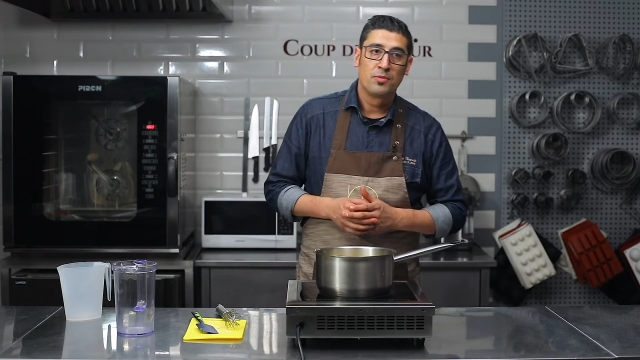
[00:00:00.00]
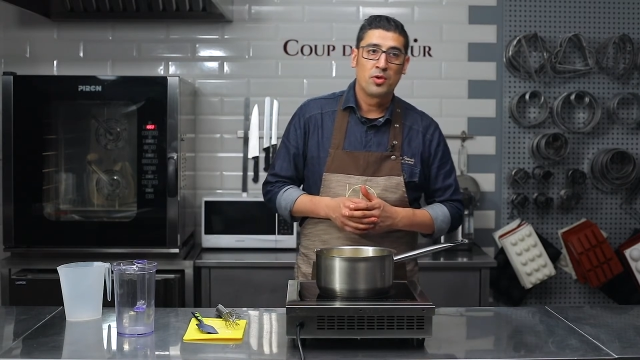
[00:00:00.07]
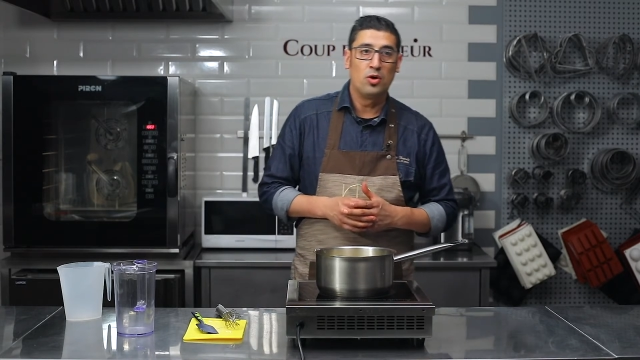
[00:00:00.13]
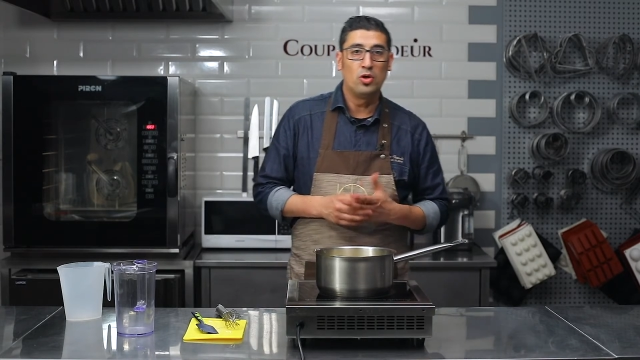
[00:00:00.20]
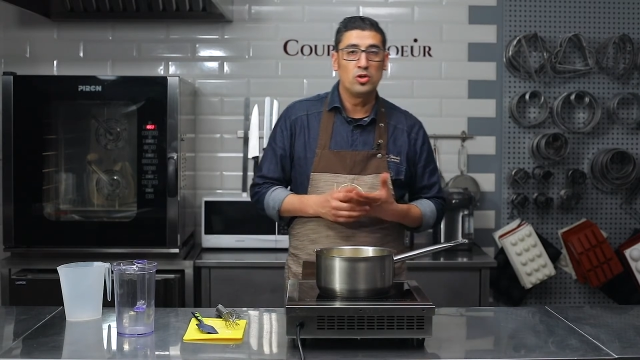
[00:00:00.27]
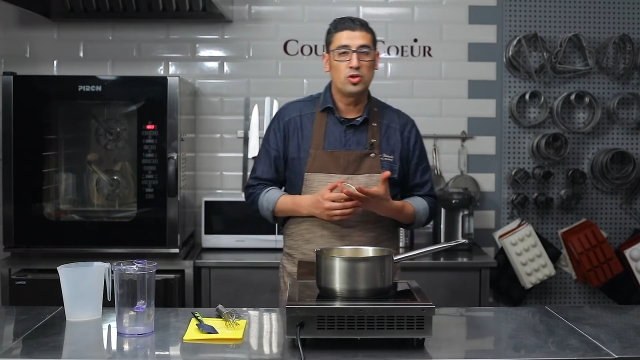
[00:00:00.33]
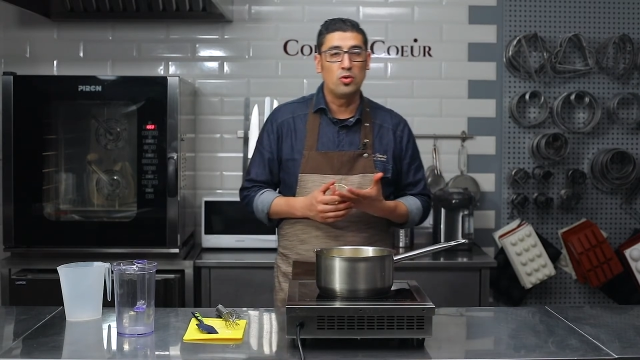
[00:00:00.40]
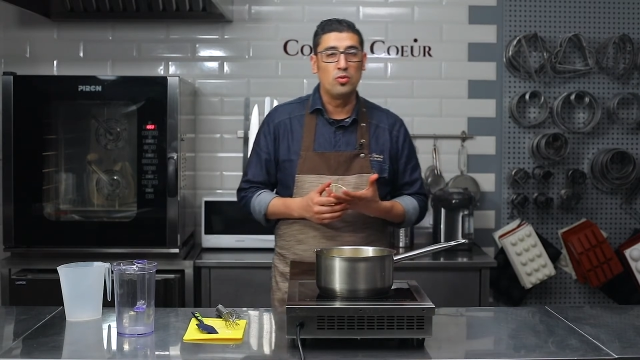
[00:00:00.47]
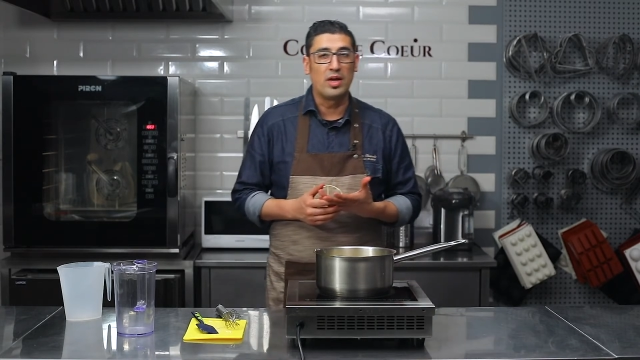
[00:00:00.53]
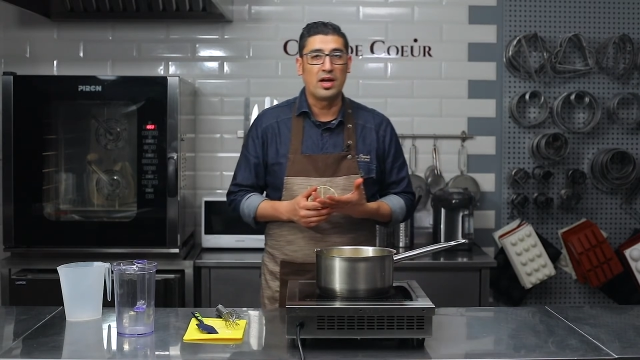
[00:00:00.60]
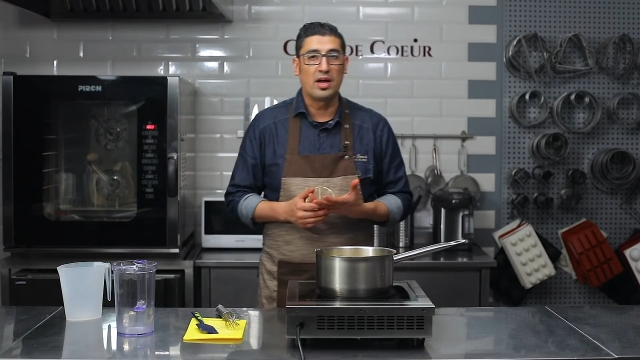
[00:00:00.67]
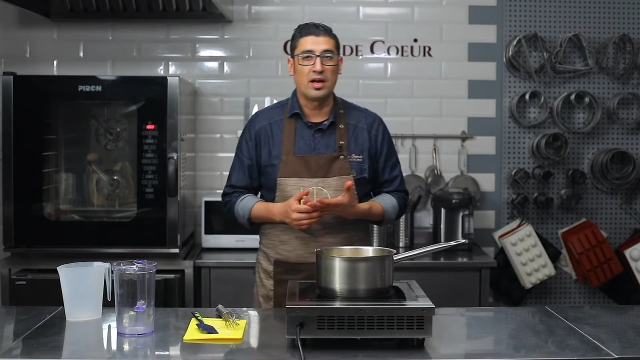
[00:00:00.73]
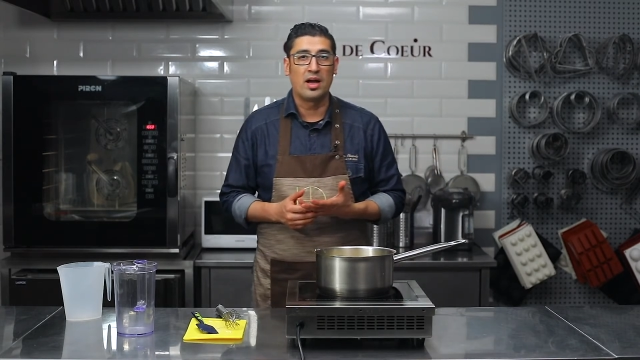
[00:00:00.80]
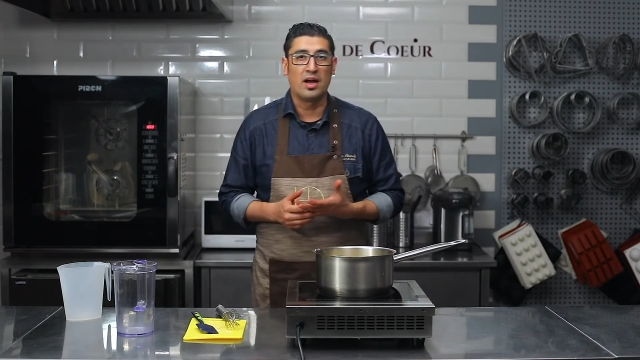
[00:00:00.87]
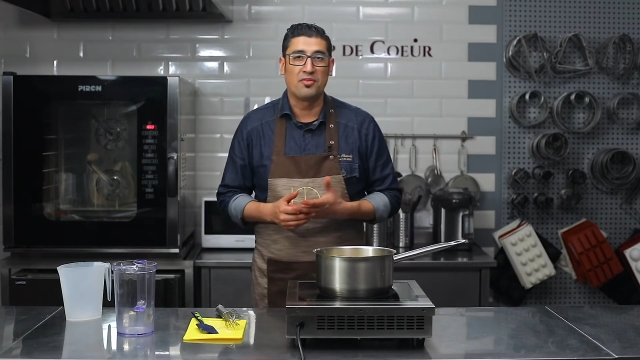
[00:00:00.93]
Also, we
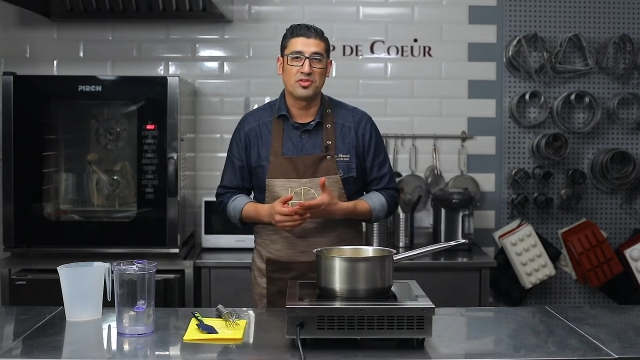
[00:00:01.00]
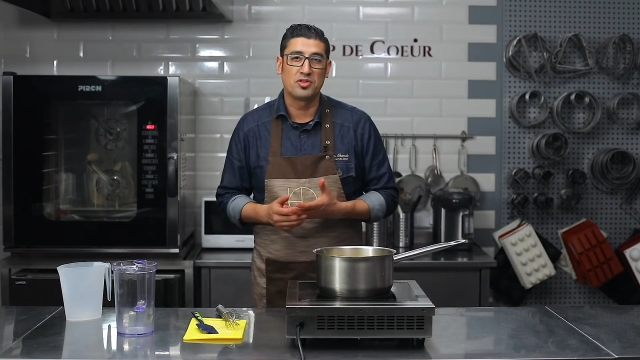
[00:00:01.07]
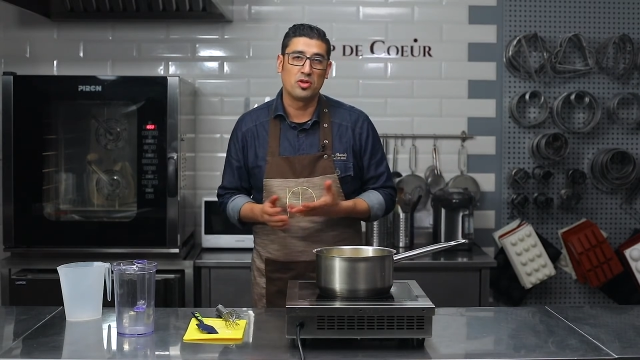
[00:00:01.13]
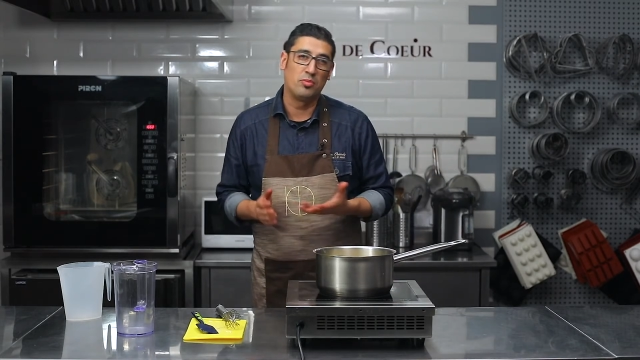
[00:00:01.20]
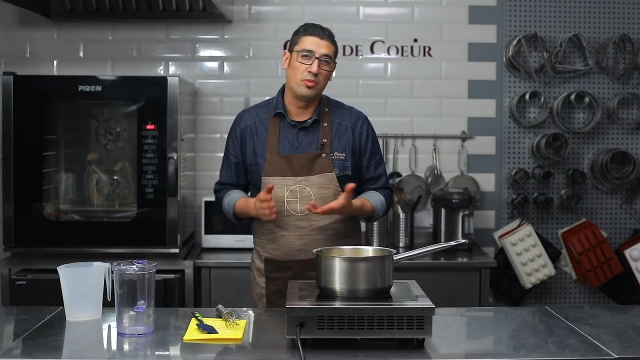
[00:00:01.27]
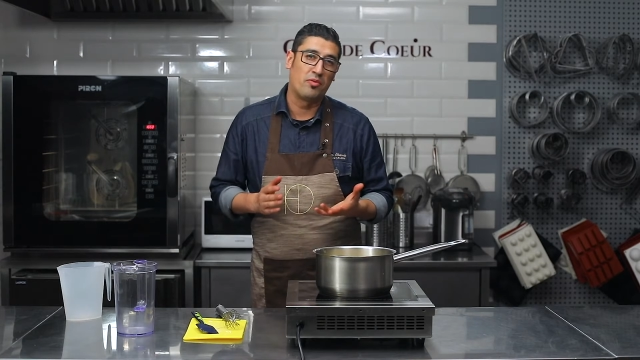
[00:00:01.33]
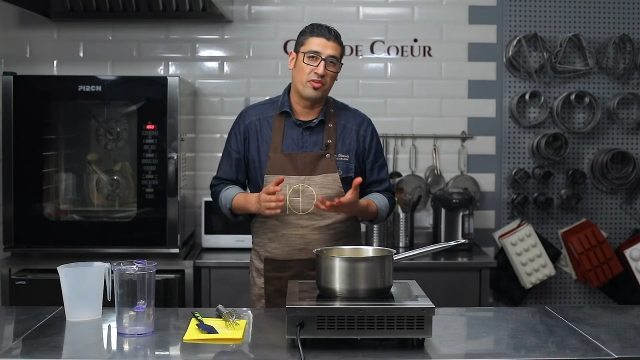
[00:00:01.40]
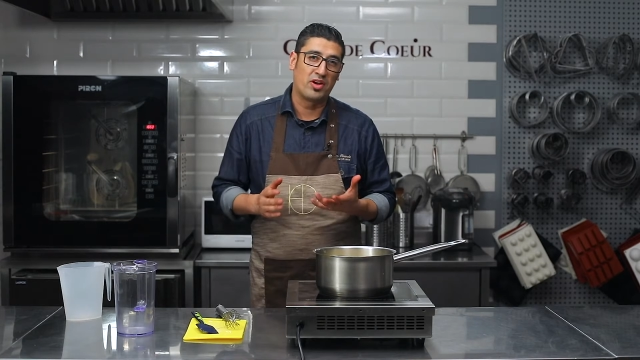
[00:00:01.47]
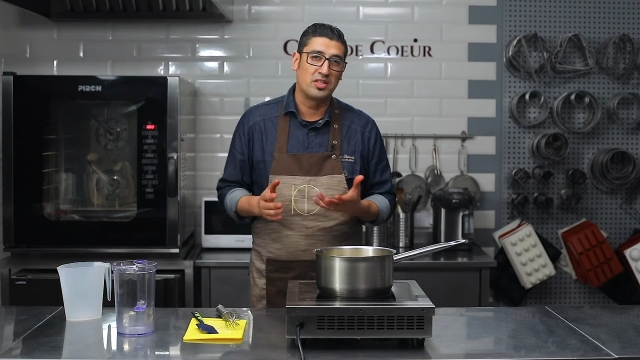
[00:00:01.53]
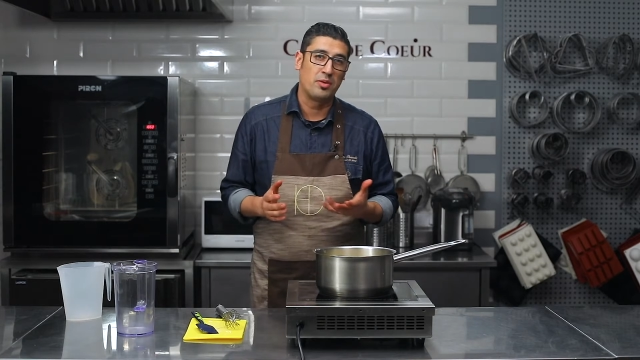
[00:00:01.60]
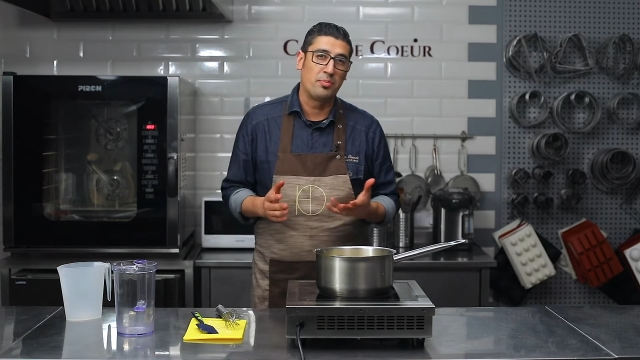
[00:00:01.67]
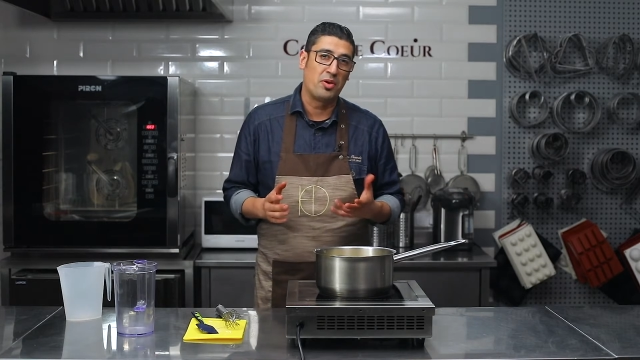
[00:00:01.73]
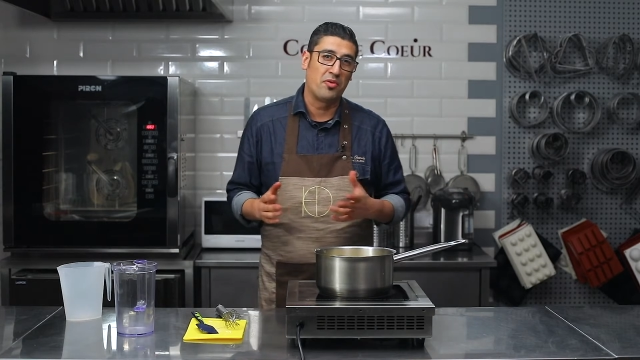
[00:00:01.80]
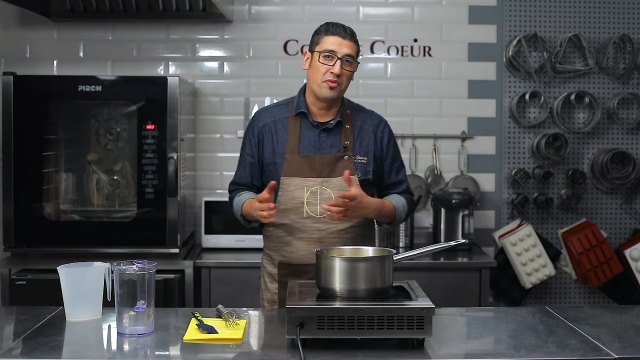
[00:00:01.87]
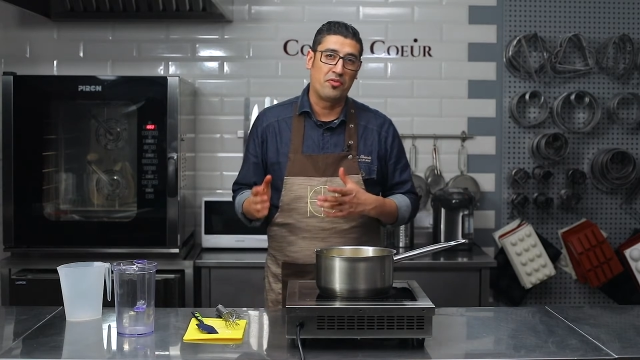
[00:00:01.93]
can have some of
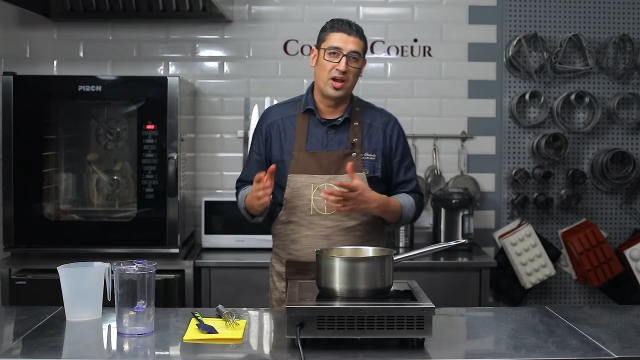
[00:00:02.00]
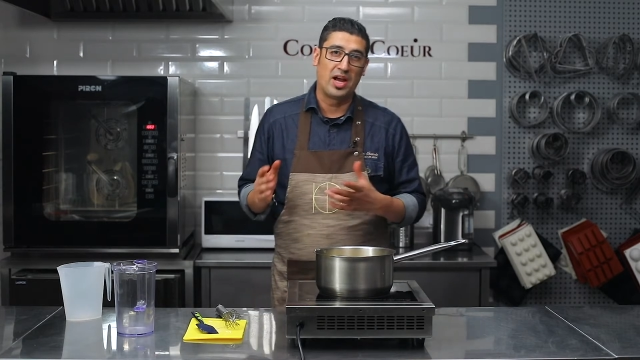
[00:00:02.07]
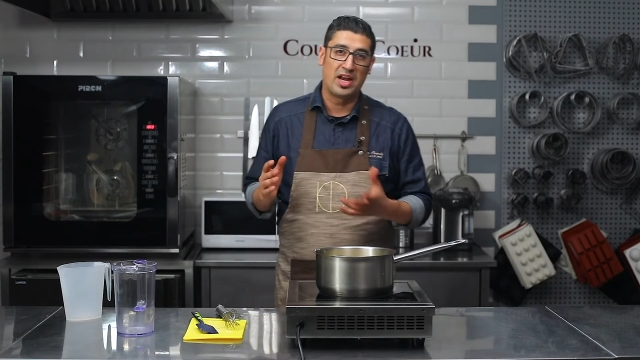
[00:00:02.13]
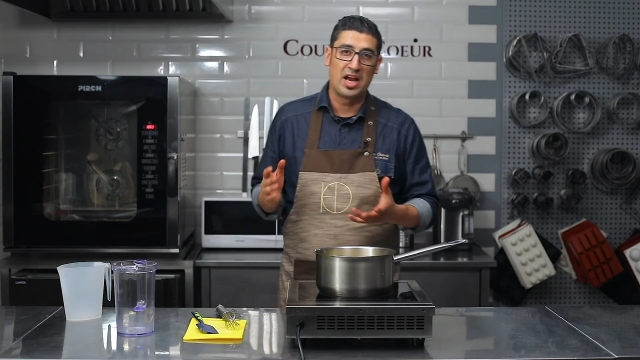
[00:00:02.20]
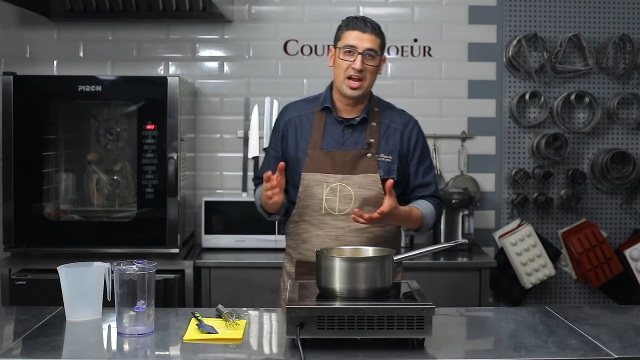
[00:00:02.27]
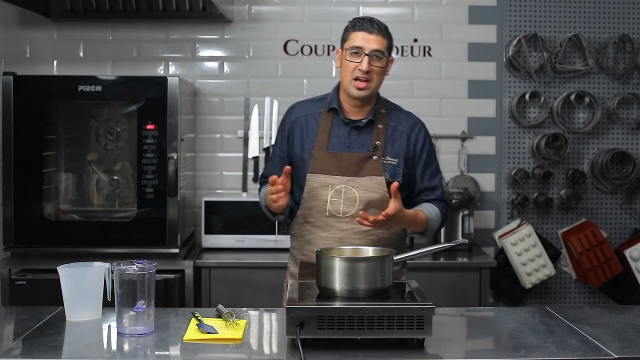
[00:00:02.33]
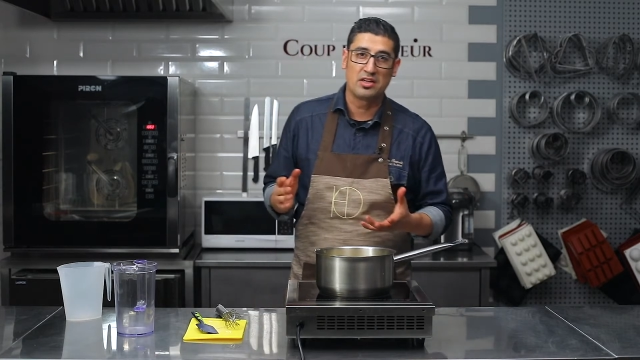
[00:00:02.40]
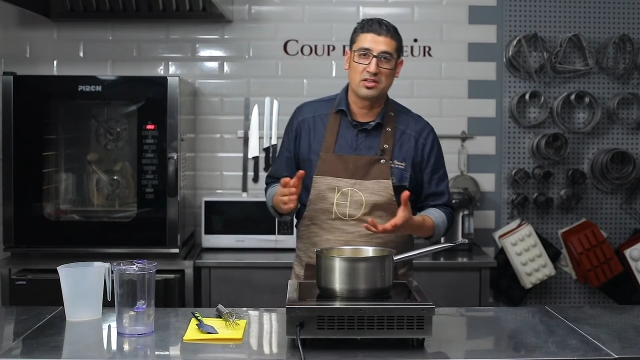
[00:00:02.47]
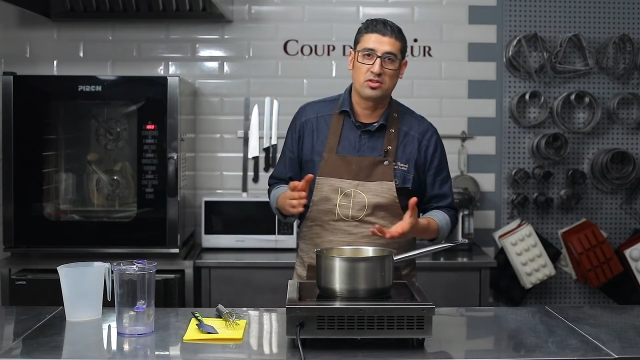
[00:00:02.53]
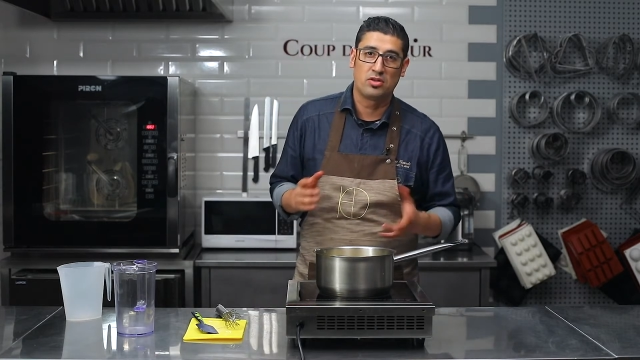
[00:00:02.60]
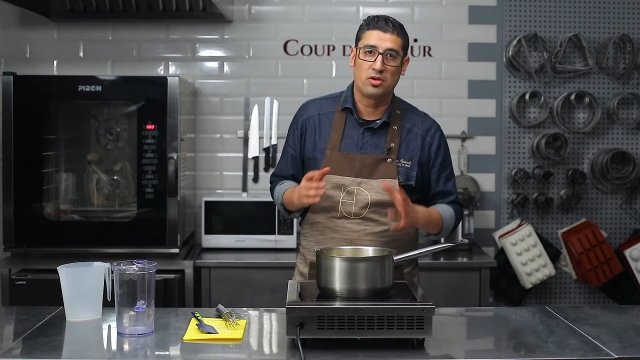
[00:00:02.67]
recipe of ganache,